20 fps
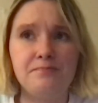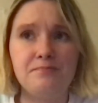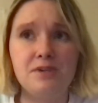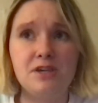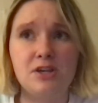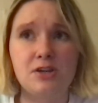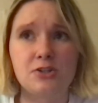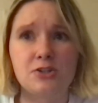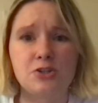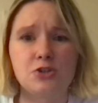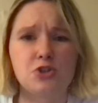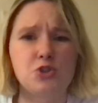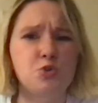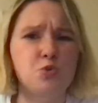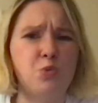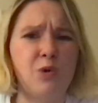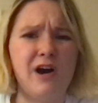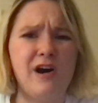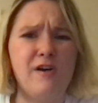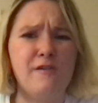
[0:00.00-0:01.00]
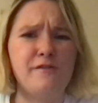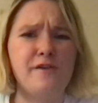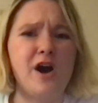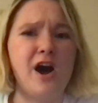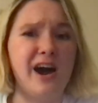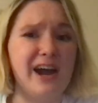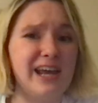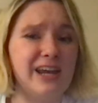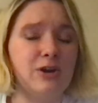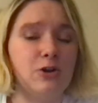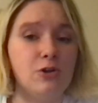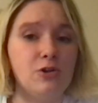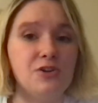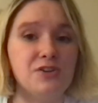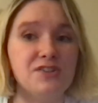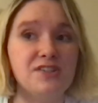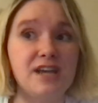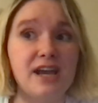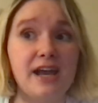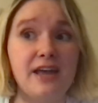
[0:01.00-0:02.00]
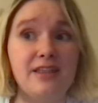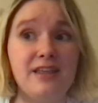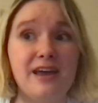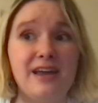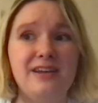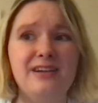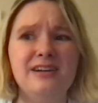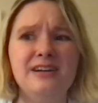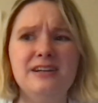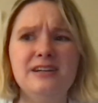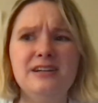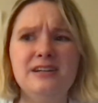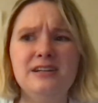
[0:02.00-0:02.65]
Because there's 12 idols and then